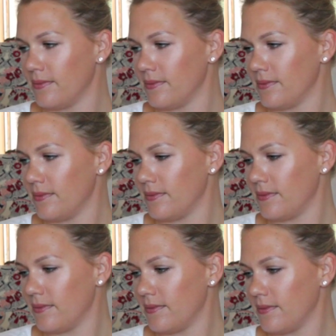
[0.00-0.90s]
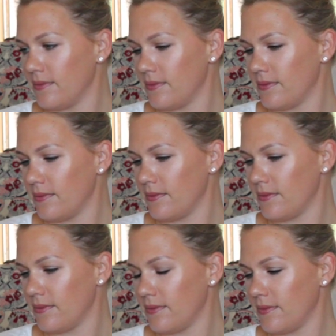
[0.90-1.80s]

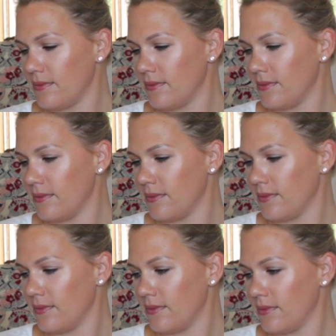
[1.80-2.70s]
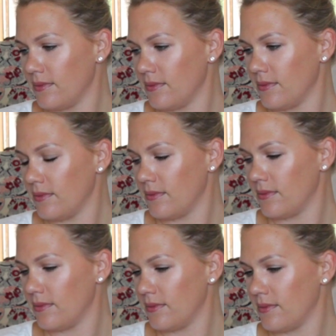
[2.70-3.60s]

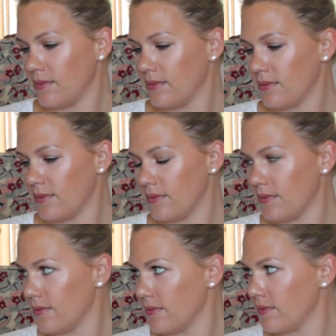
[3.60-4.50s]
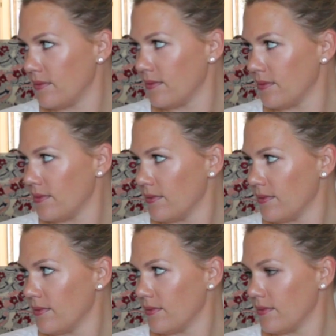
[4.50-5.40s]

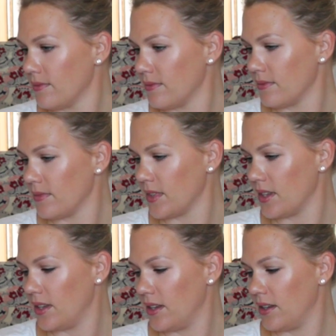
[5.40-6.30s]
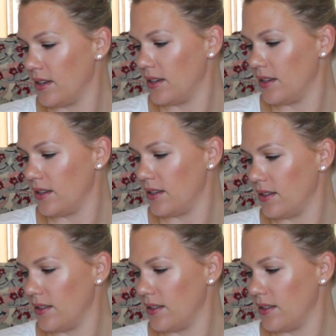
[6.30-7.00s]
The person shown says nothing.